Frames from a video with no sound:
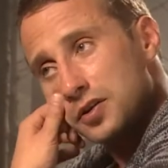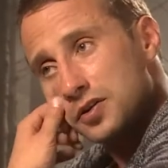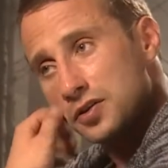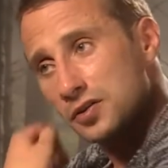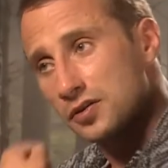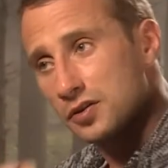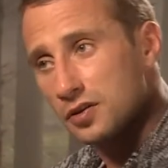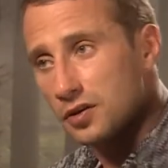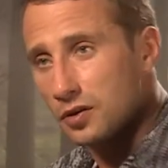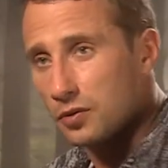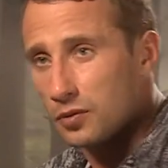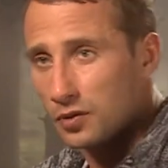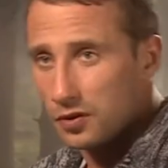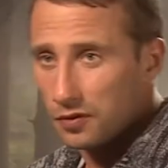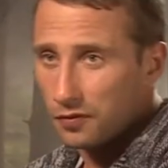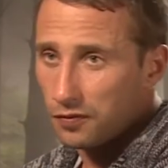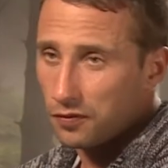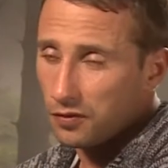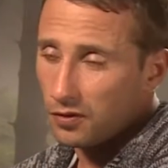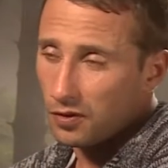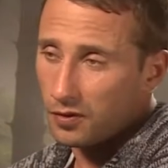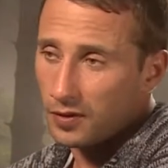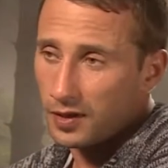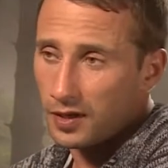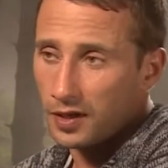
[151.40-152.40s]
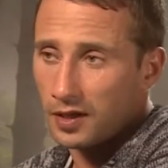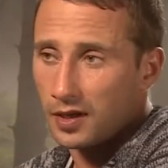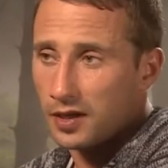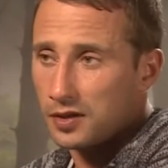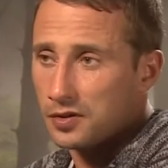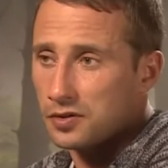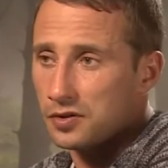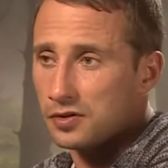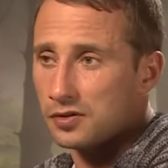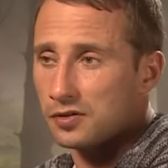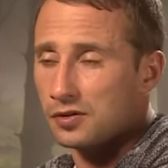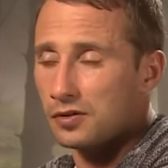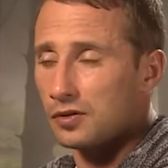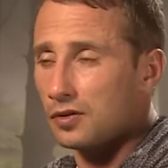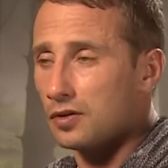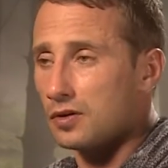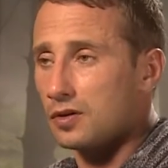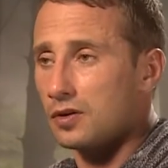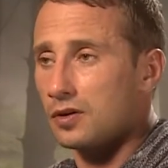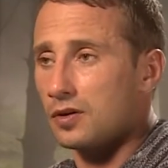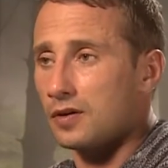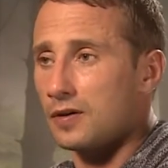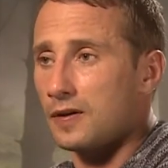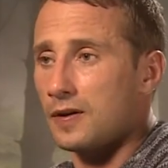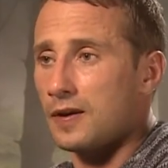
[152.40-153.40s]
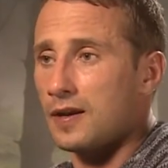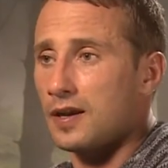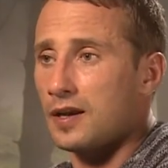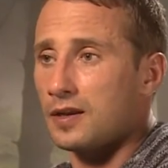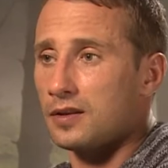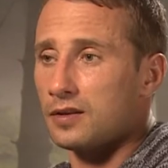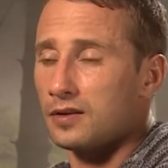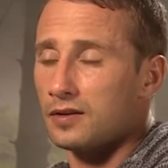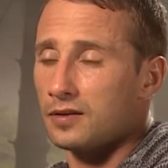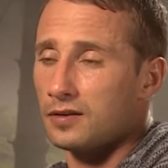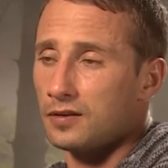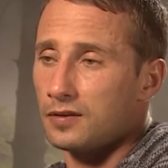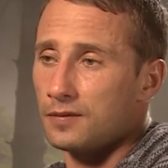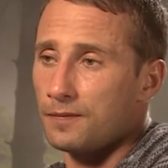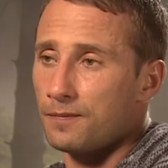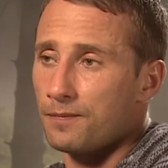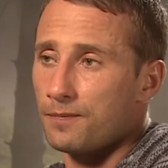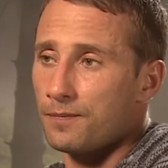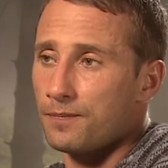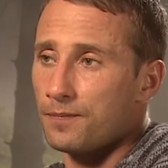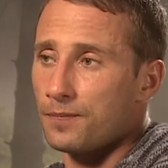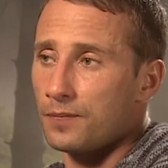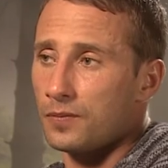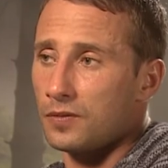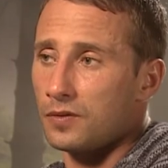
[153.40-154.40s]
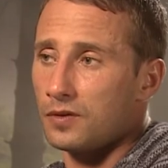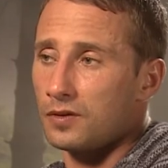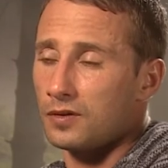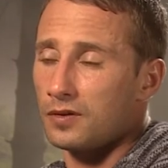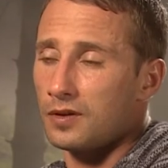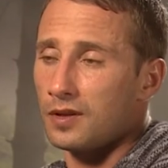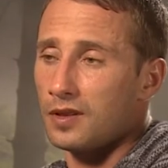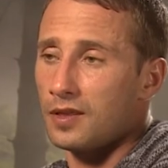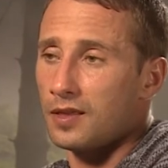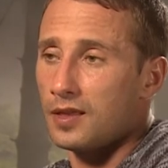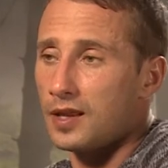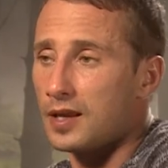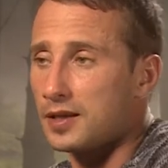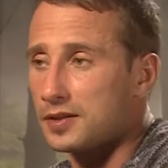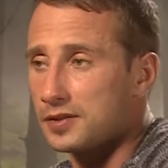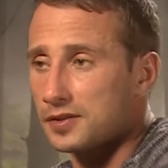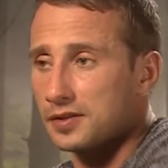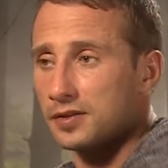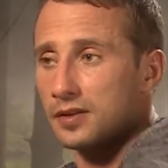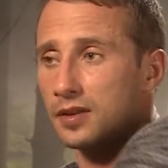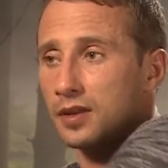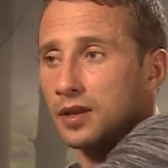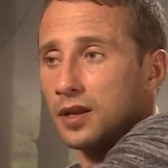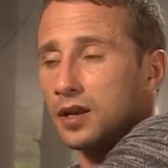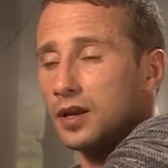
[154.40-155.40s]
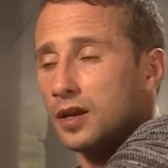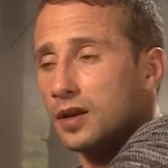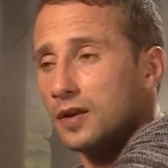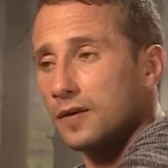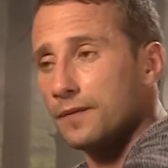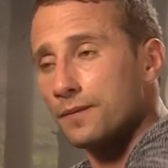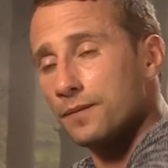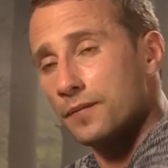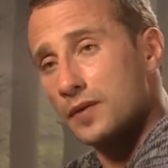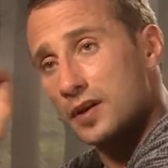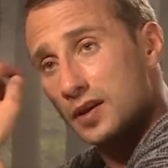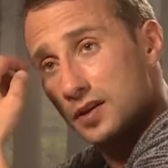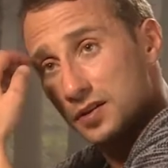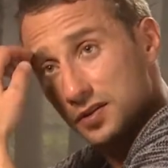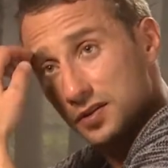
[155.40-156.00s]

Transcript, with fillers: just go with the flow. I, I just look at the next thing that